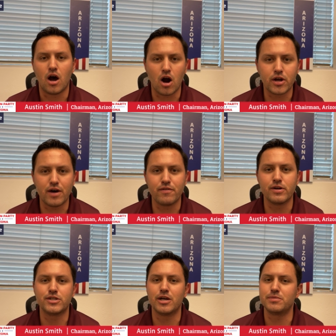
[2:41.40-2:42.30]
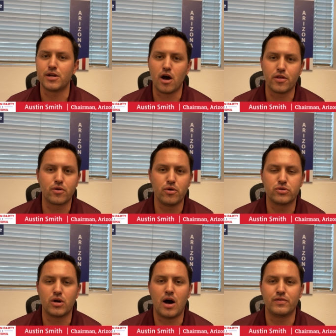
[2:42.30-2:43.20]
our governorships, and other
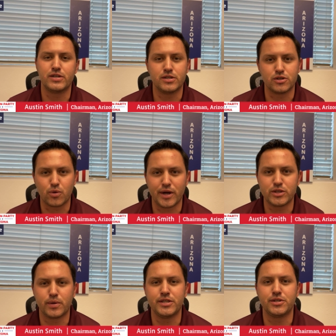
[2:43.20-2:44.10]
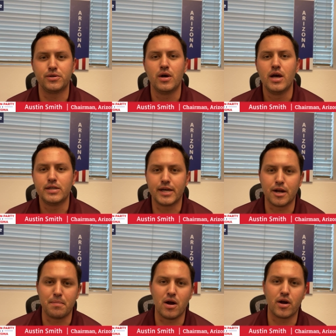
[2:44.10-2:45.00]
crucial offices in 2022 to get
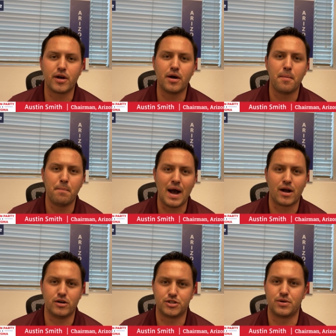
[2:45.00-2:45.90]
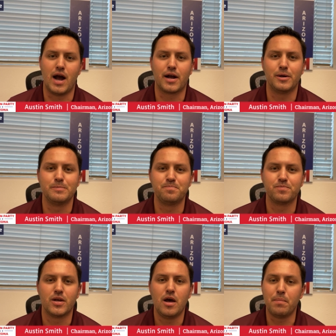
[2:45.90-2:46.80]
America back on track.
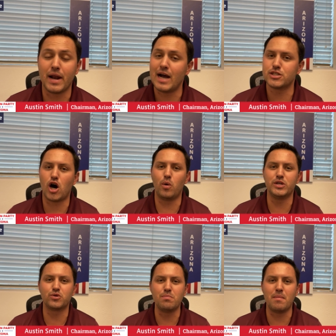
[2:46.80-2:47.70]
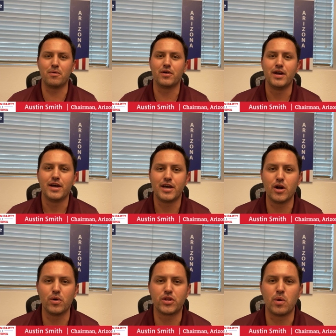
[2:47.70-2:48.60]
But as always, remember,
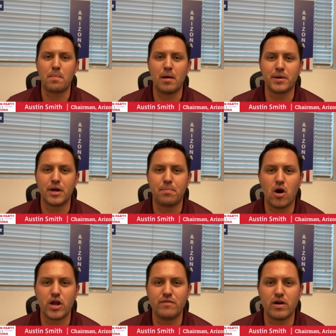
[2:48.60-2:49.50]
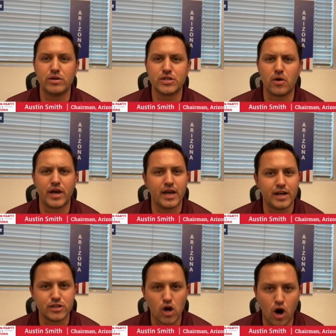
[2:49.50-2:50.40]
here with the Republican Party of Arizona, it
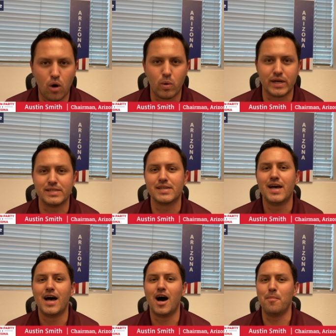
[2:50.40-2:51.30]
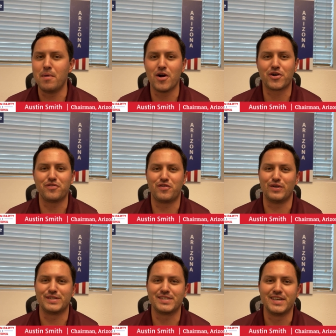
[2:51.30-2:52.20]
is always America
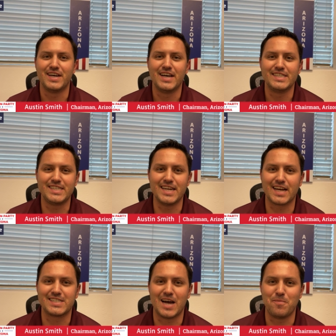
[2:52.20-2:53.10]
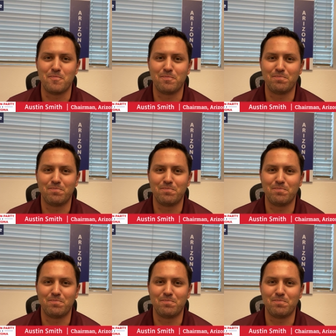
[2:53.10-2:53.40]
first. See you next time.